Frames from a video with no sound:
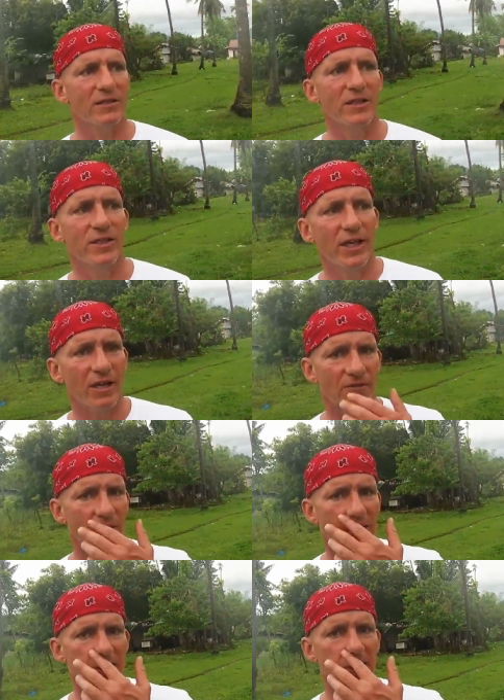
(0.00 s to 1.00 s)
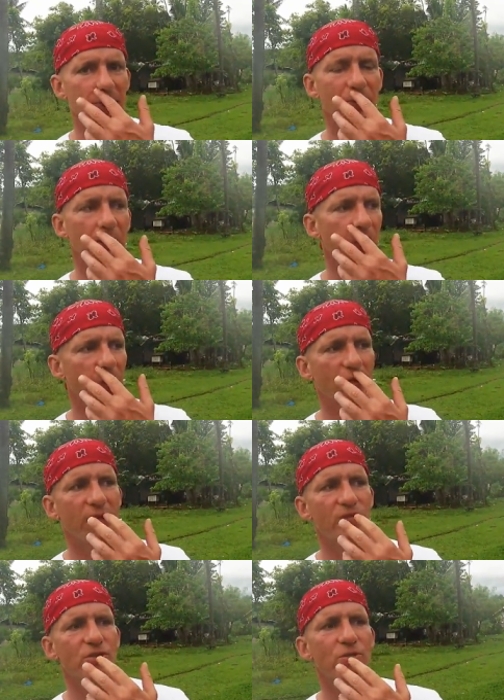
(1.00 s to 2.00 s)
And then you got to find something more.
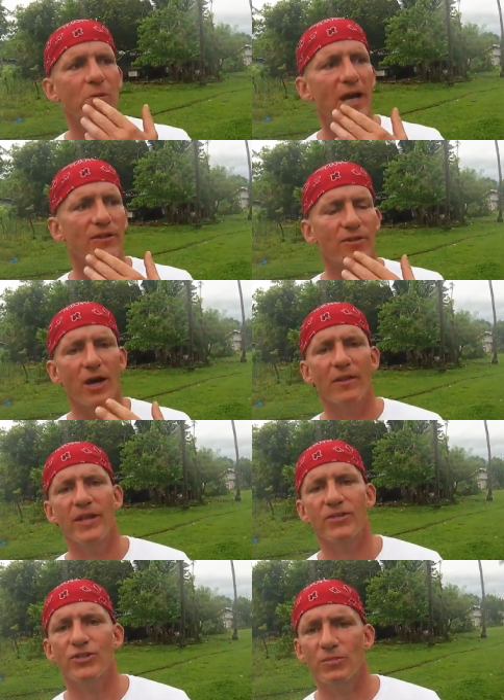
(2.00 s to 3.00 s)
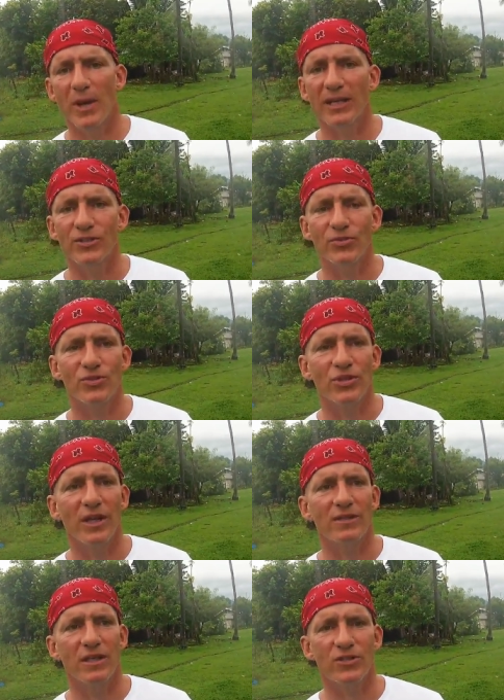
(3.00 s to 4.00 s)
That's just my thought. That's just my two
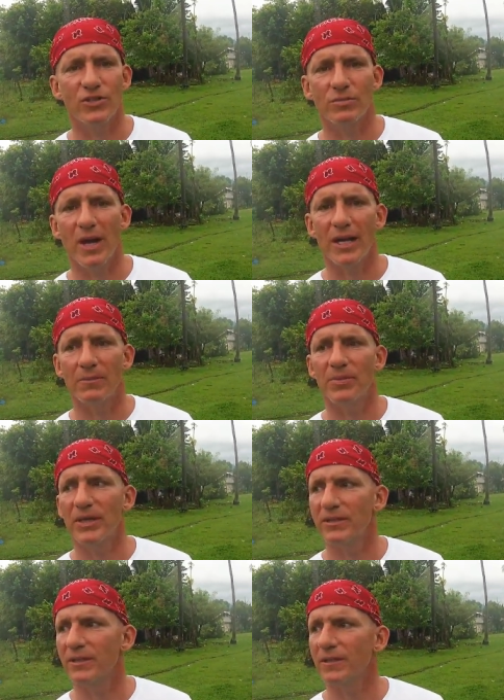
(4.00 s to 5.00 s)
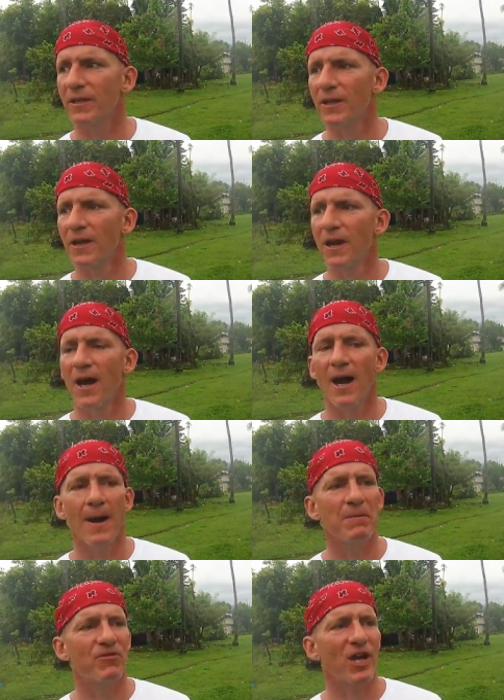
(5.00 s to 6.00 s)
cents. That's just my opinion.
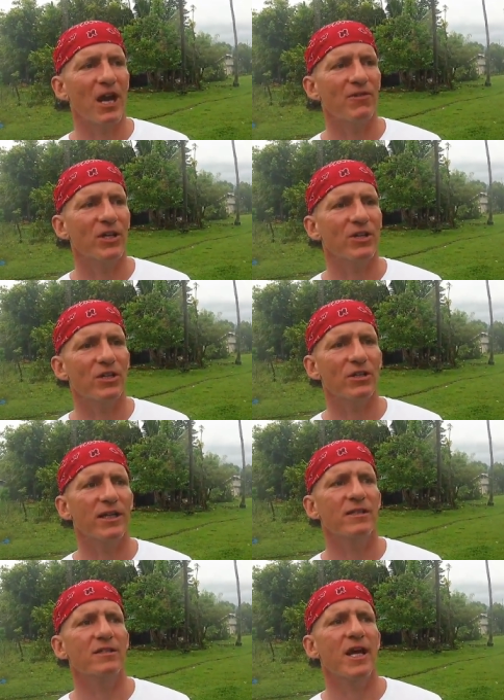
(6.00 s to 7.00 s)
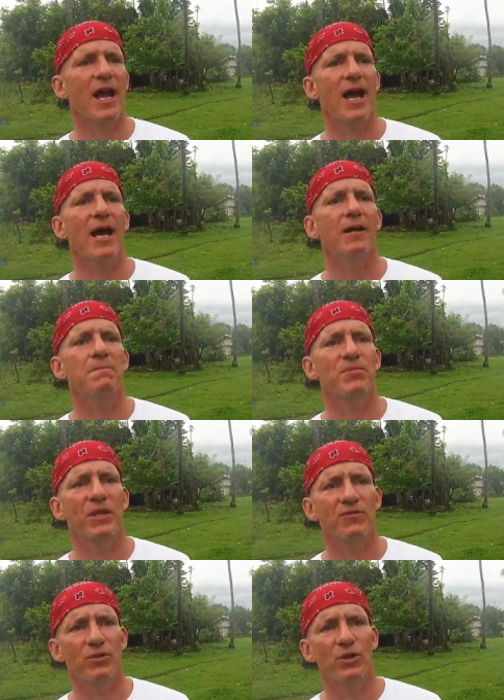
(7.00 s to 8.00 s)
Um, if you have anything you'd like to add,
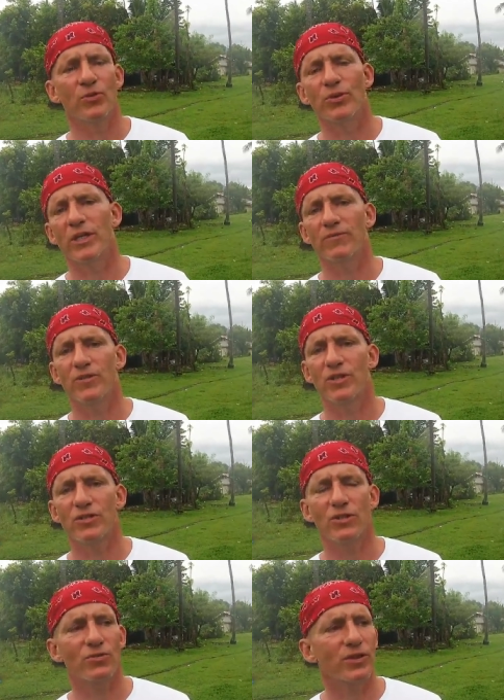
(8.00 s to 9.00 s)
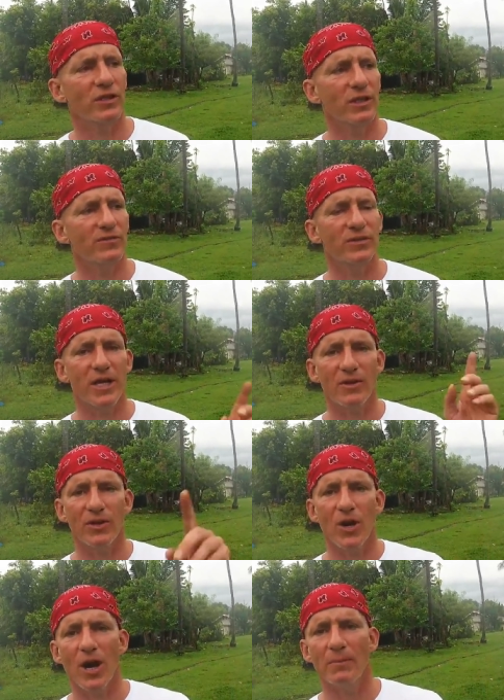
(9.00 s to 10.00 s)
if you agree, if you disagree, leave it down in
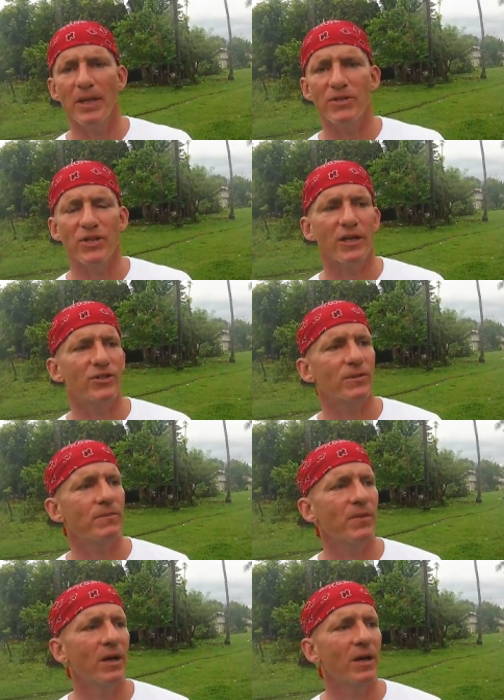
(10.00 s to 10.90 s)
the comment section.